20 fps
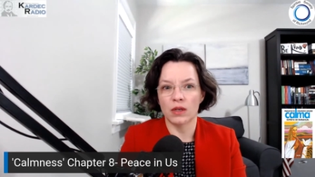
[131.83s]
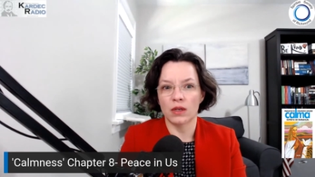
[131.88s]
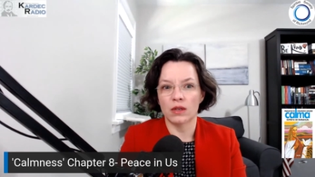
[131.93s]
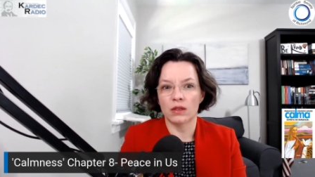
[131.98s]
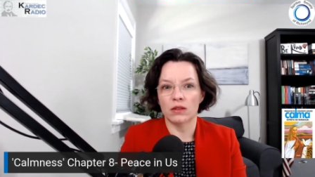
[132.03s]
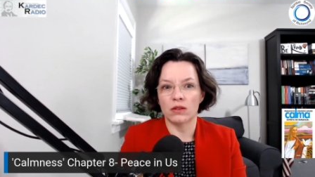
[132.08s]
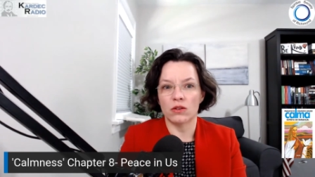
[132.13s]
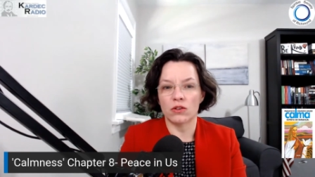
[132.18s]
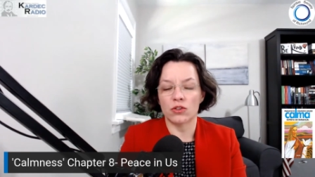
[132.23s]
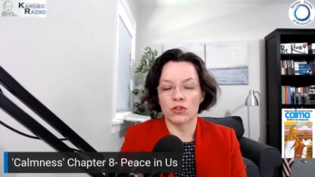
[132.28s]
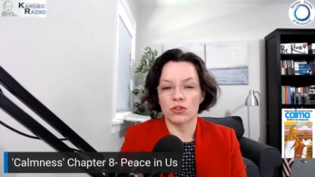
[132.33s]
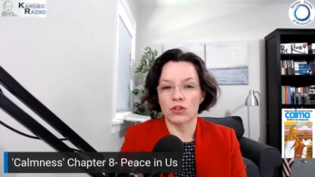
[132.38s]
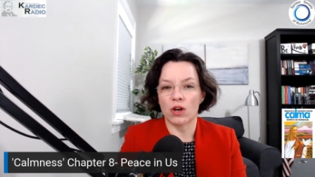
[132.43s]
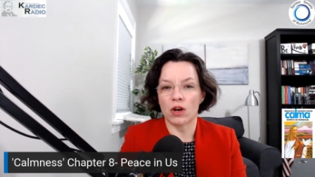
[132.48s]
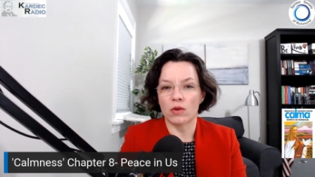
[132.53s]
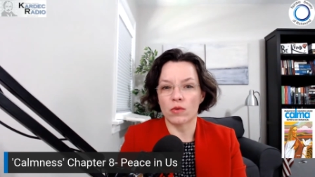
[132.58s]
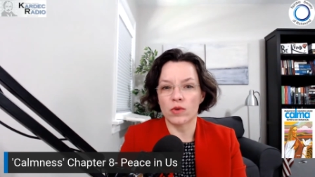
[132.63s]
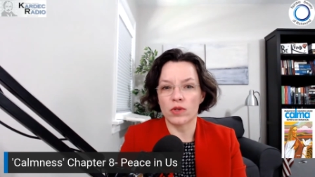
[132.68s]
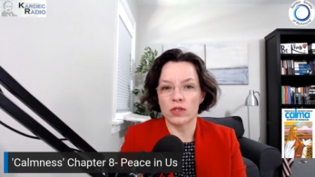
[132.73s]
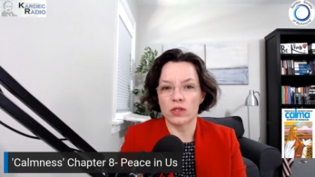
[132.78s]
does not
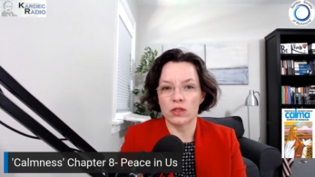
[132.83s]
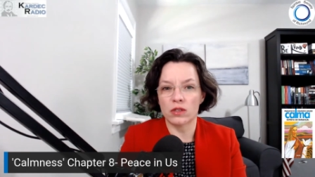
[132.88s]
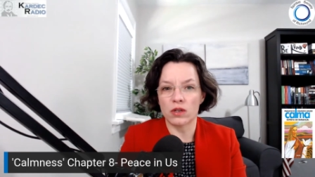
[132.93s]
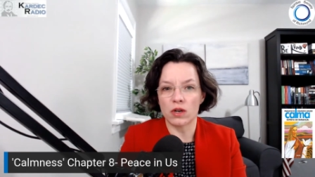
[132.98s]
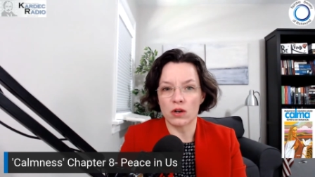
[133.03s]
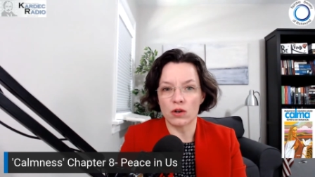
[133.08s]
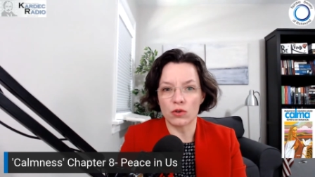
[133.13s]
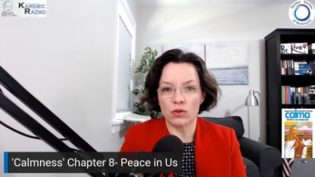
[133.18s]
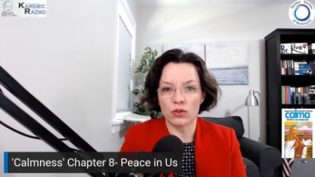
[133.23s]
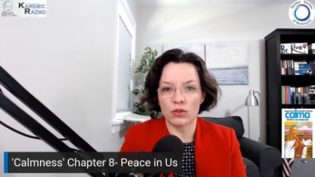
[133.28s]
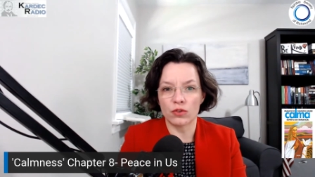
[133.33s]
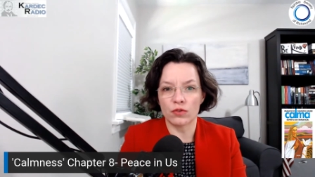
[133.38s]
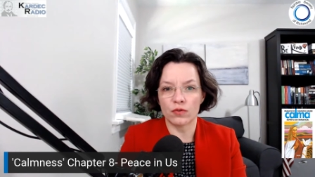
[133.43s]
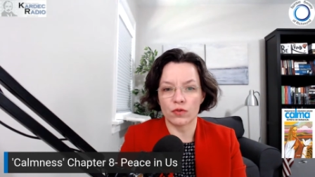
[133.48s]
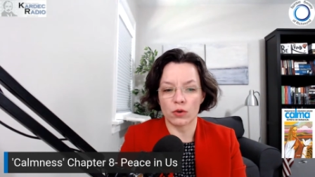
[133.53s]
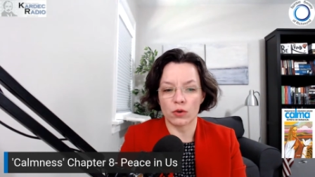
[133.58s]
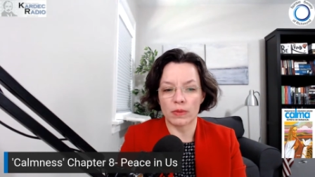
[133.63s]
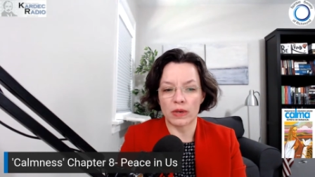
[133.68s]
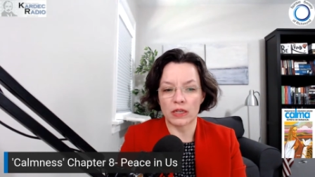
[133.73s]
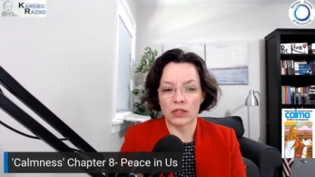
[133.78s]
result
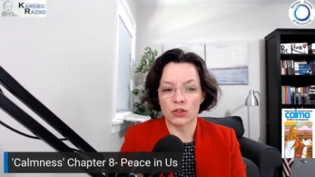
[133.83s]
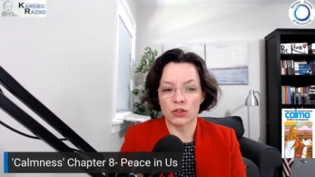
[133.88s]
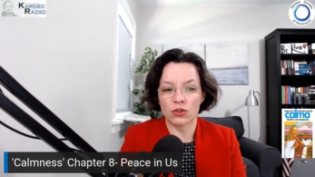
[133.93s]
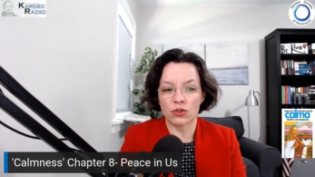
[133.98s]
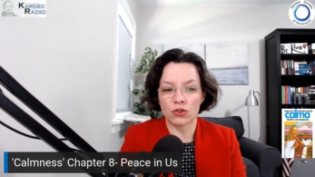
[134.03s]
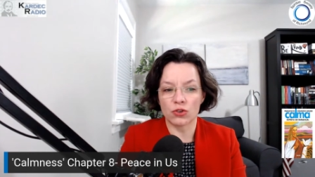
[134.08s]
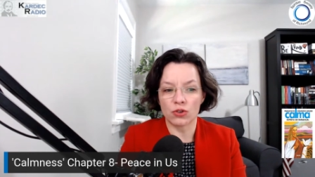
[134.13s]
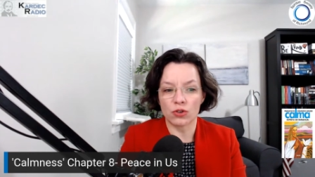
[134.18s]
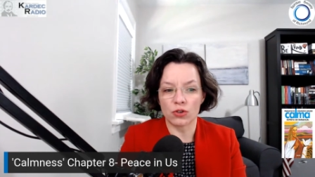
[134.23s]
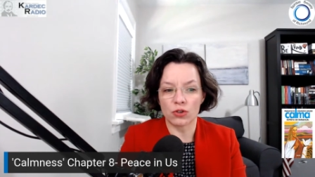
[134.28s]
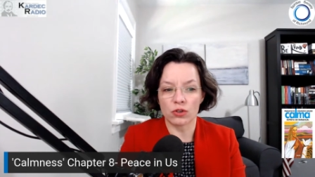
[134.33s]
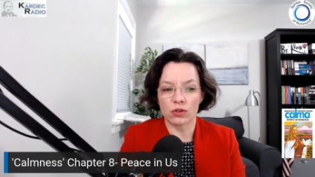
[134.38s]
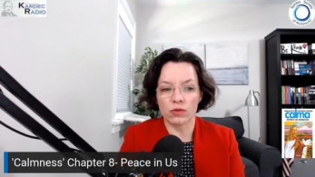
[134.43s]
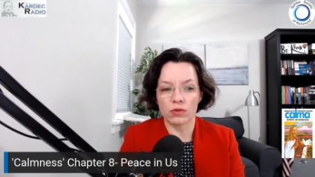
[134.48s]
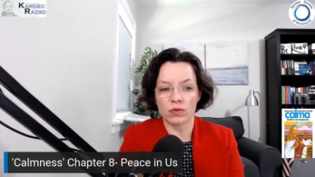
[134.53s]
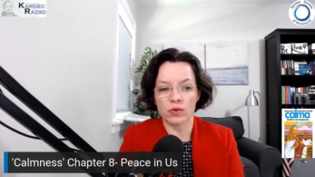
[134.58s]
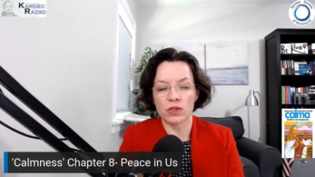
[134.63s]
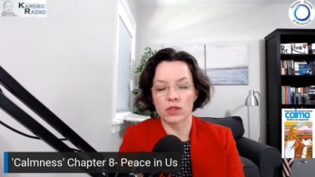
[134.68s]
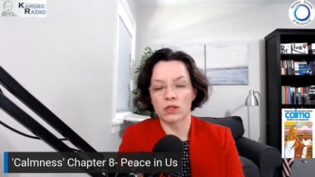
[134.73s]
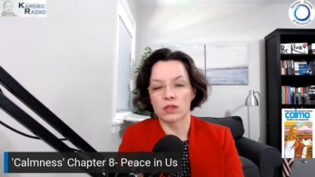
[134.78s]
from external
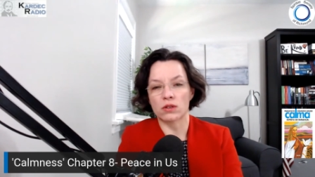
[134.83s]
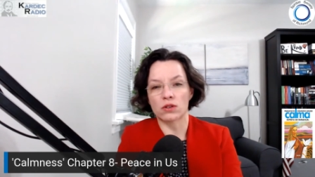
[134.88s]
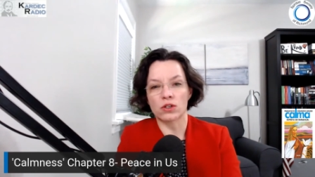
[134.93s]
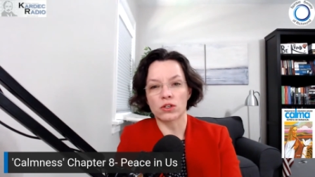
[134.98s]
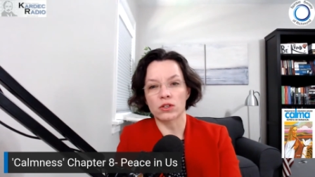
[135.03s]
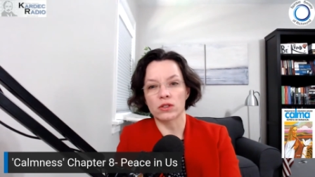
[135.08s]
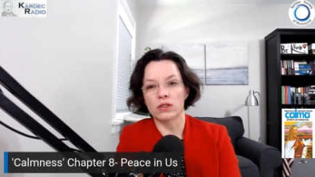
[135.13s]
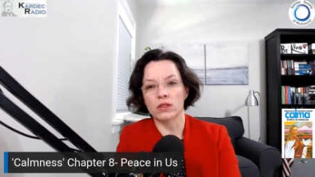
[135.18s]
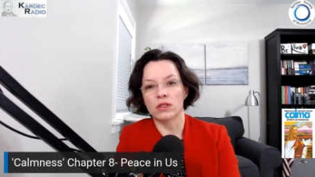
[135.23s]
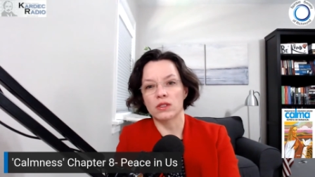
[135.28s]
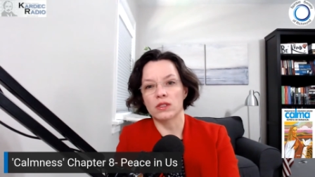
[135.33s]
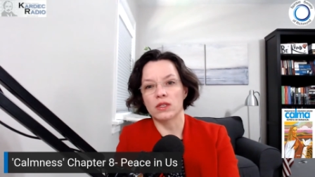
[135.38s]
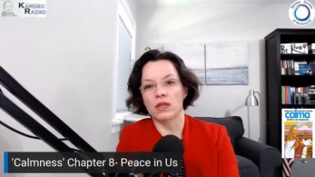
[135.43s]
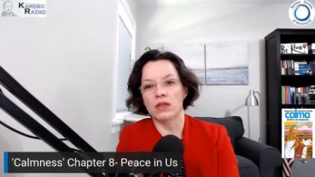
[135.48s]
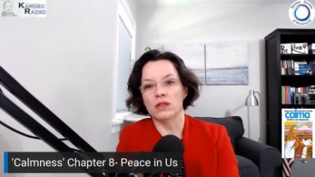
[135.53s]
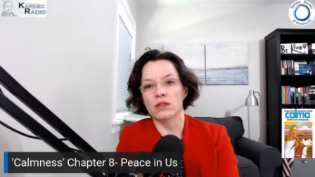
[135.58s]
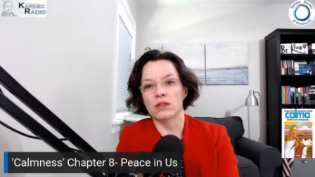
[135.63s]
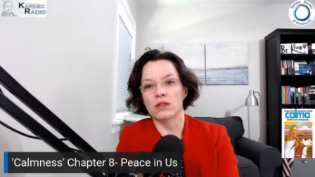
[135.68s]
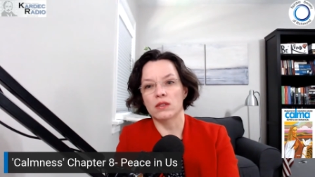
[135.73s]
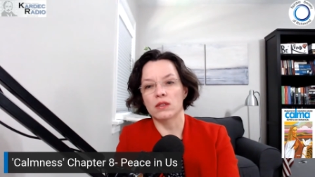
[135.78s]

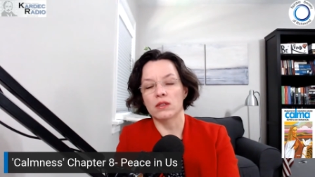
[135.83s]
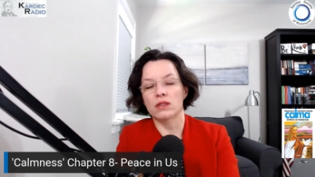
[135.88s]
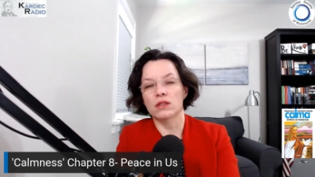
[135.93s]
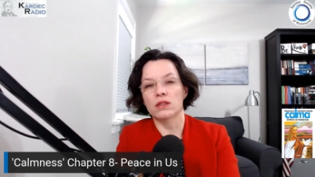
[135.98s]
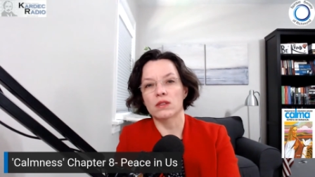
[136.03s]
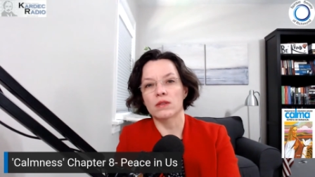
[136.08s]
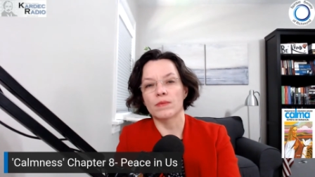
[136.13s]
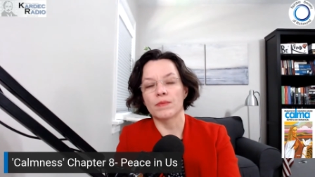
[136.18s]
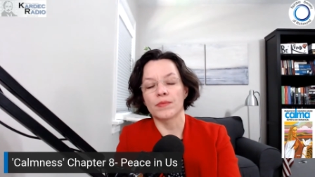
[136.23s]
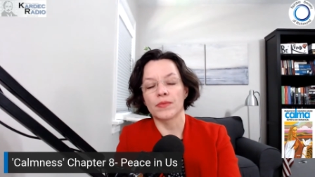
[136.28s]
circumstances.